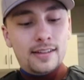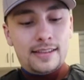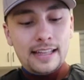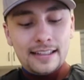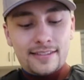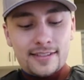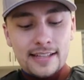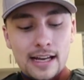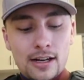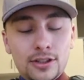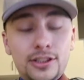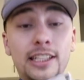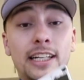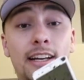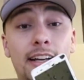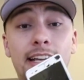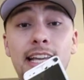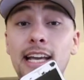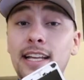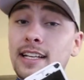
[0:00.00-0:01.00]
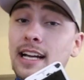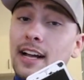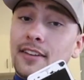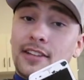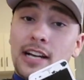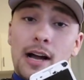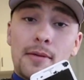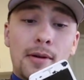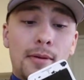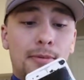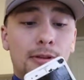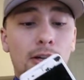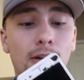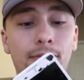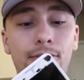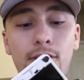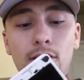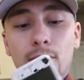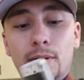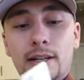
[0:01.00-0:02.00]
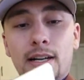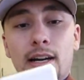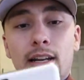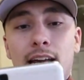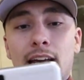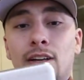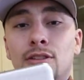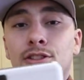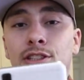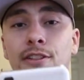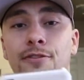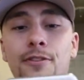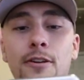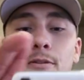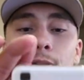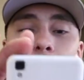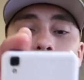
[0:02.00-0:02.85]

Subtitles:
That's the LG. Again, guys, comment below if you know what kind of LG phone